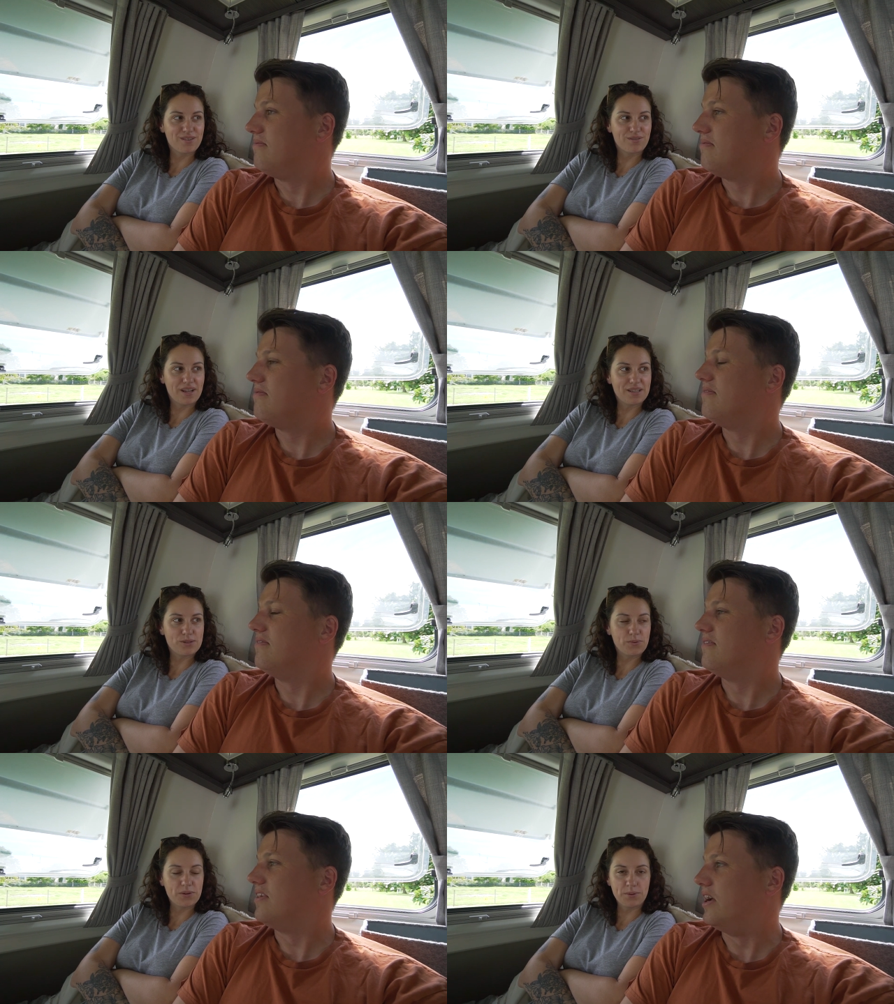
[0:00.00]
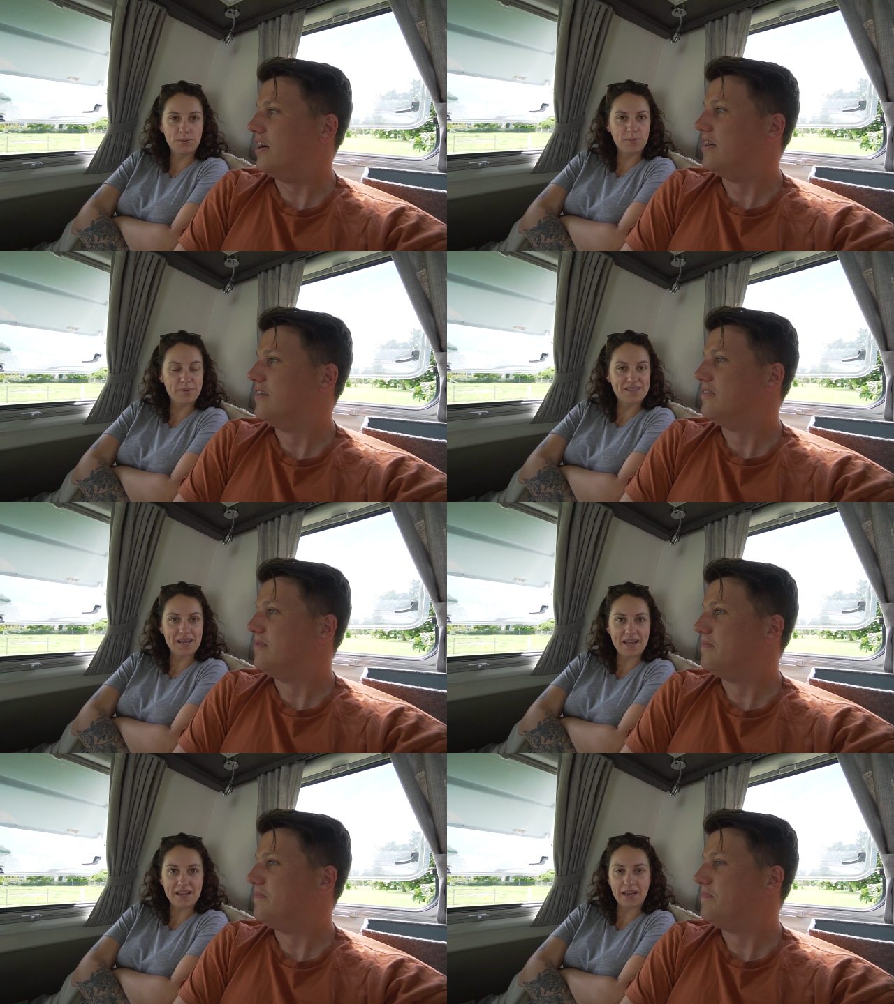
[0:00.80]
Speaker 1: in advance where yeah. we would be
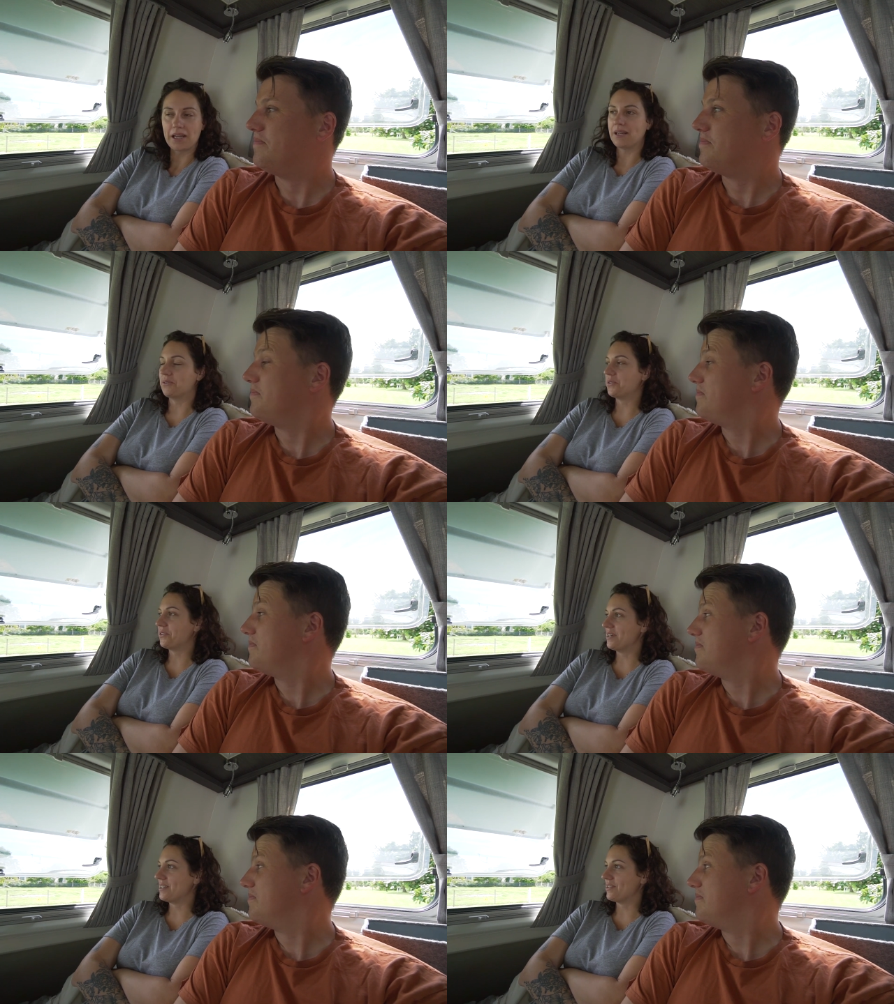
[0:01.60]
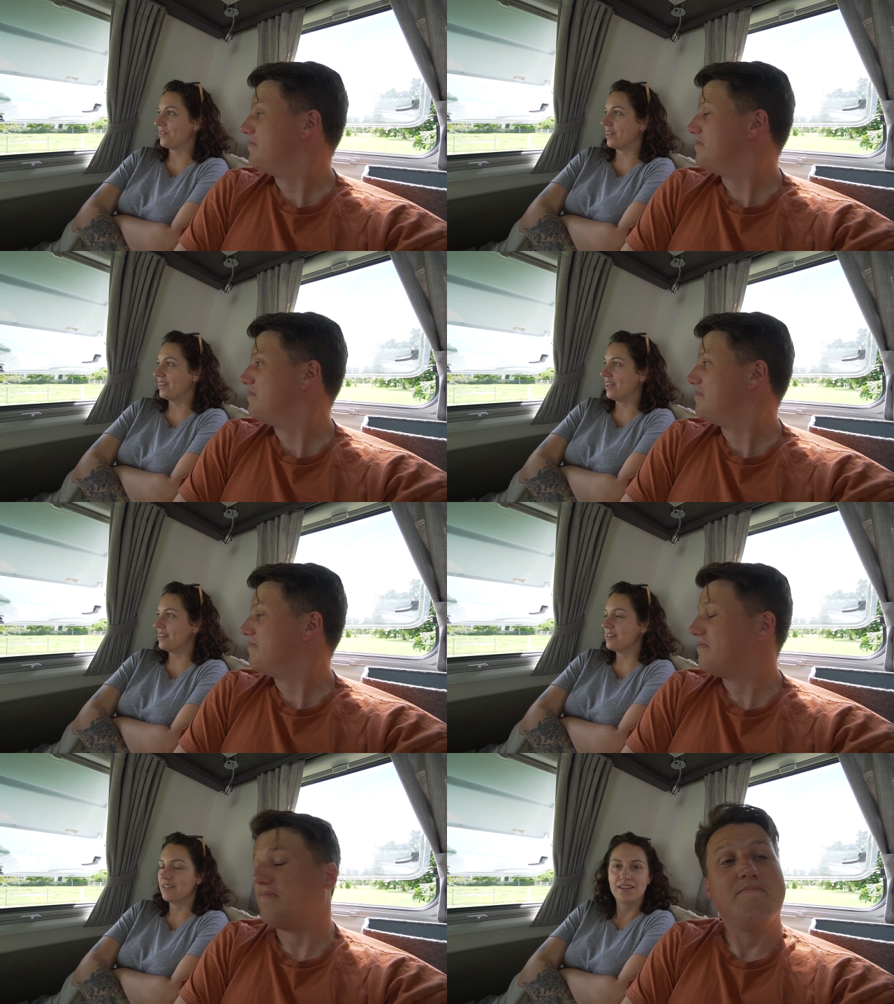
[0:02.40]
staying and all the rest of it.
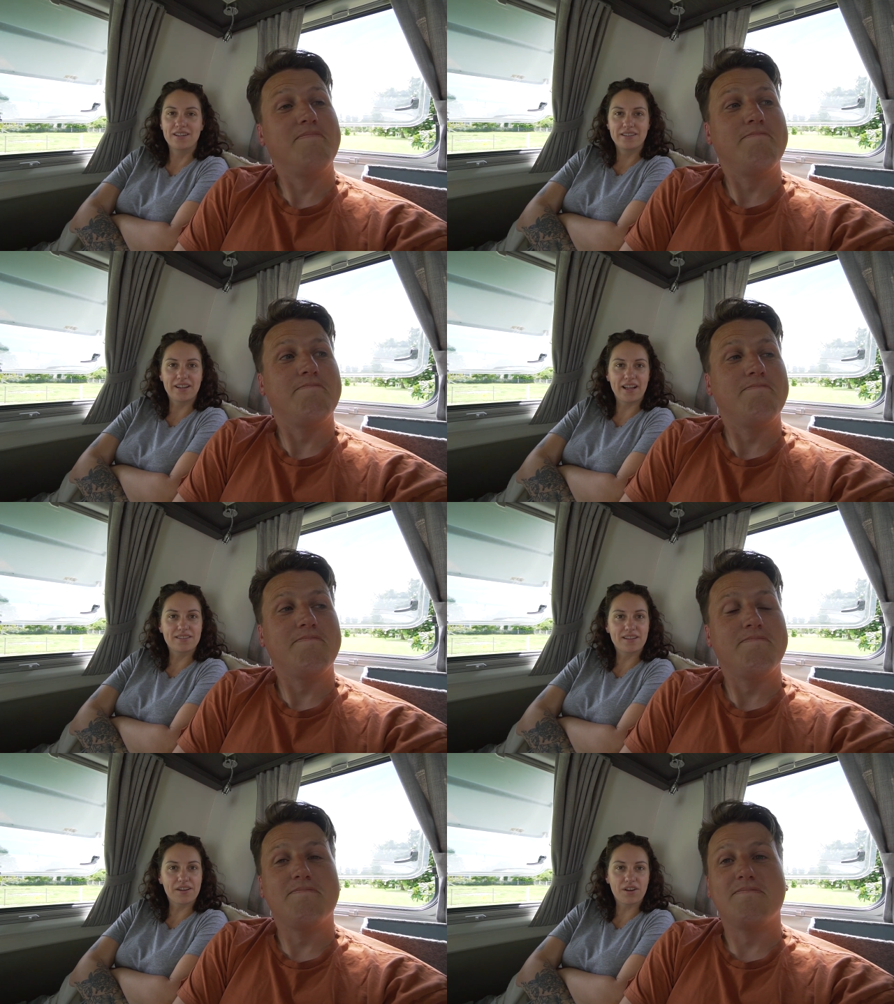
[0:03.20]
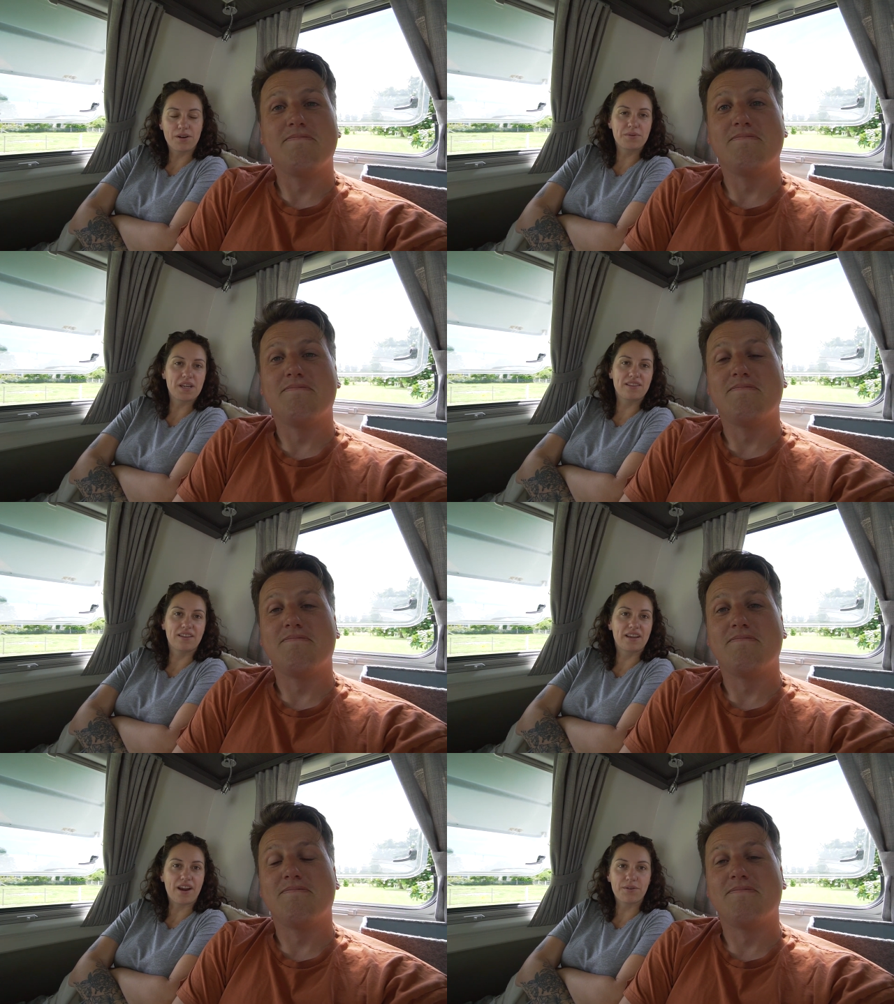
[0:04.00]
And today it's like, oh, we'll get in
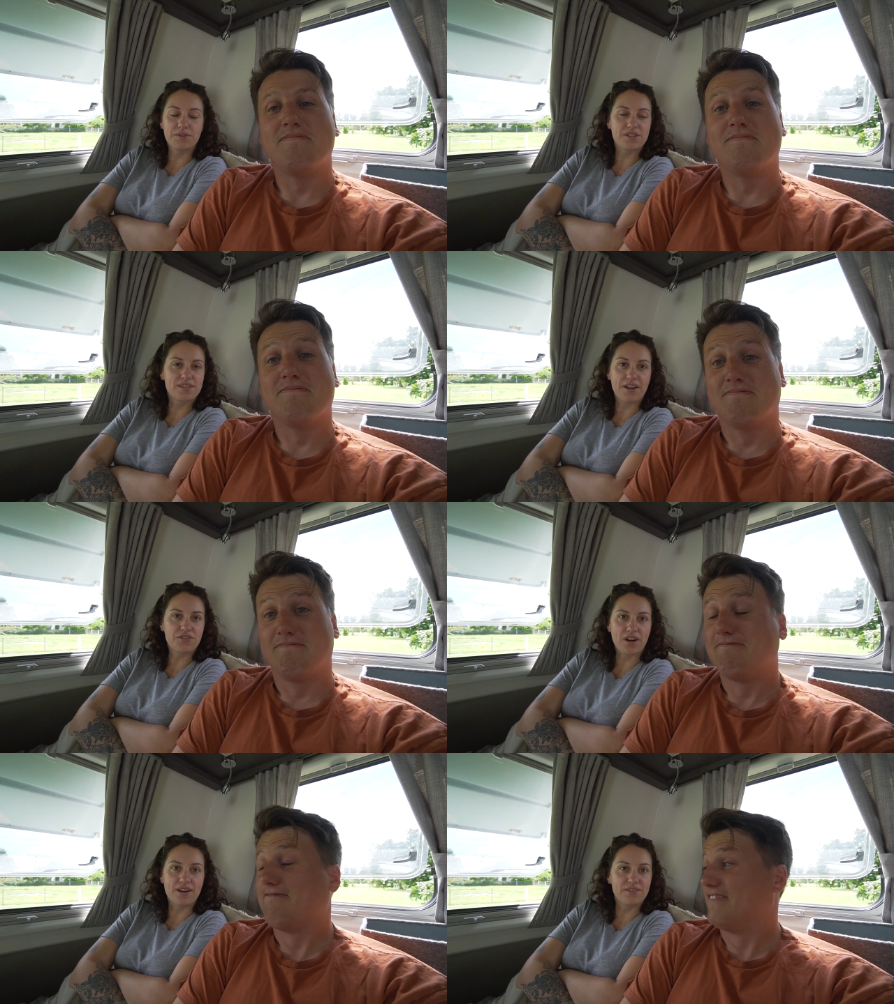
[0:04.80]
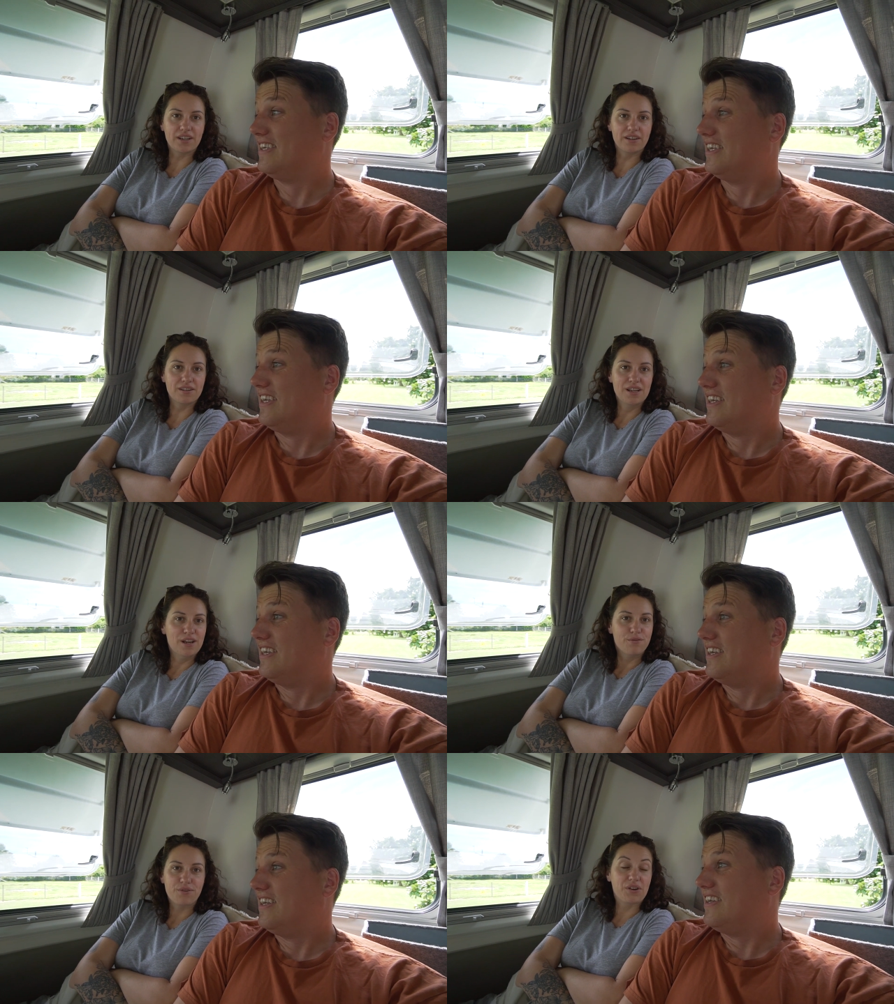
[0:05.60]
the car and we'll just start driving and
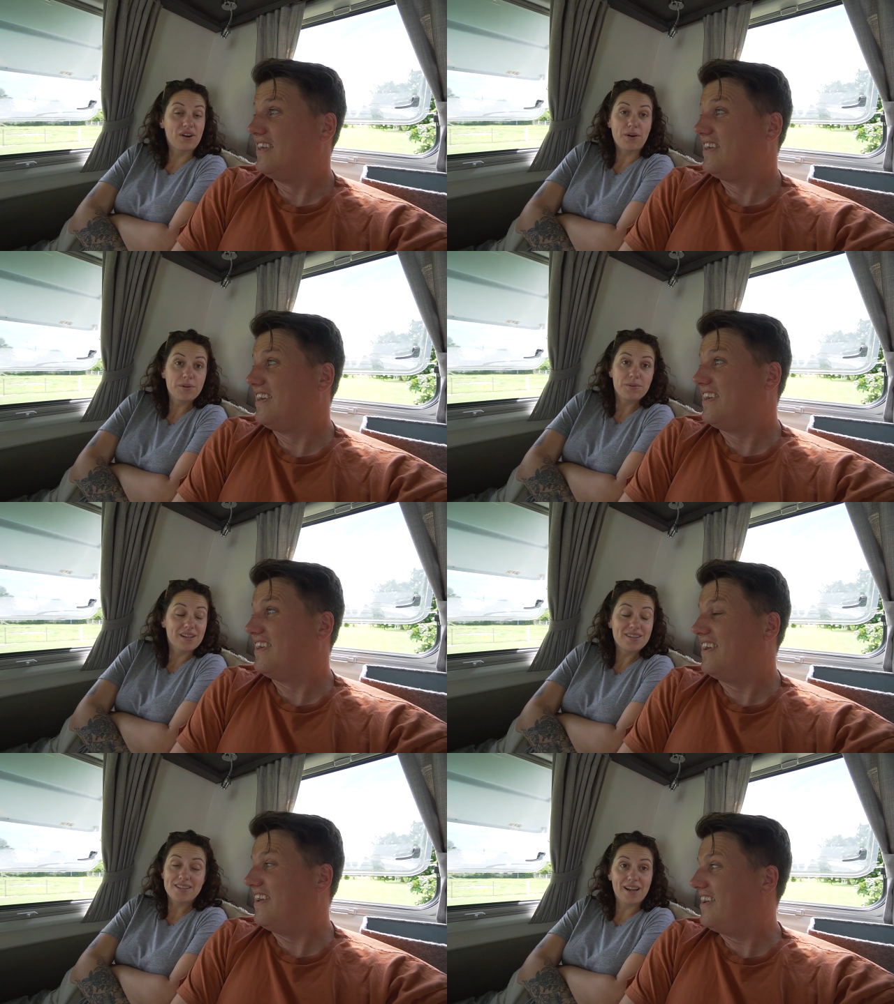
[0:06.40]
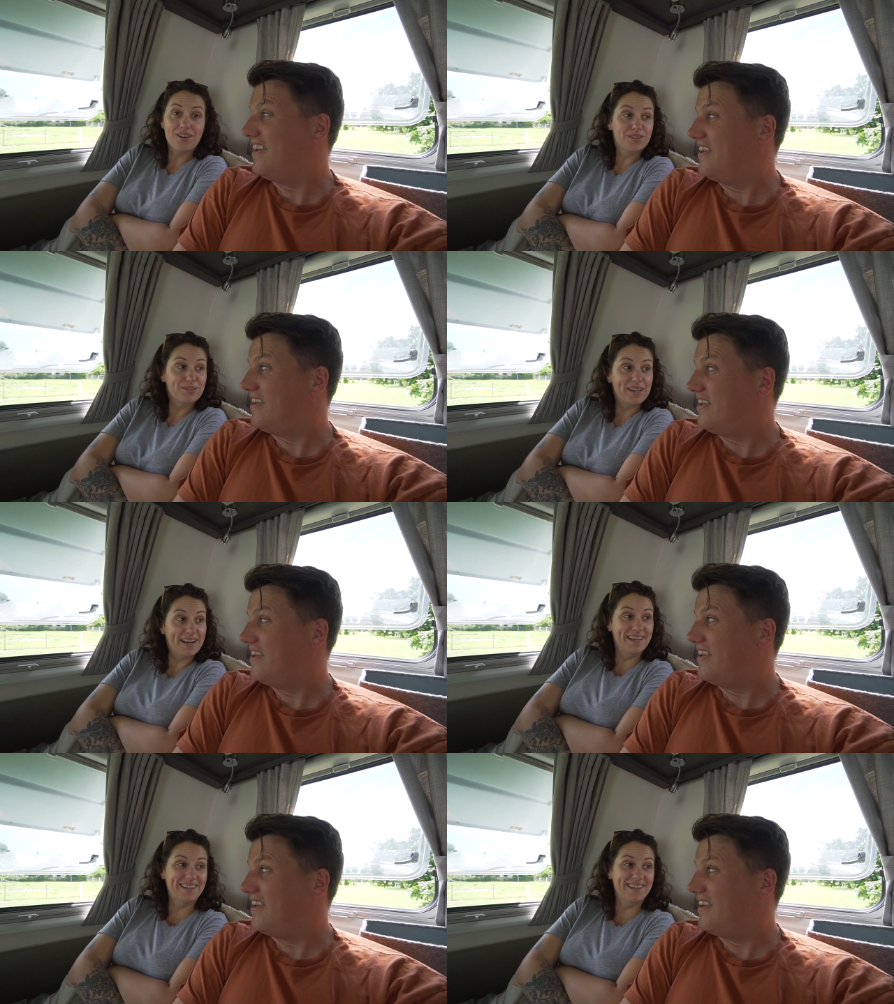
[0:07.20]
figure out where we're going to stay along the way.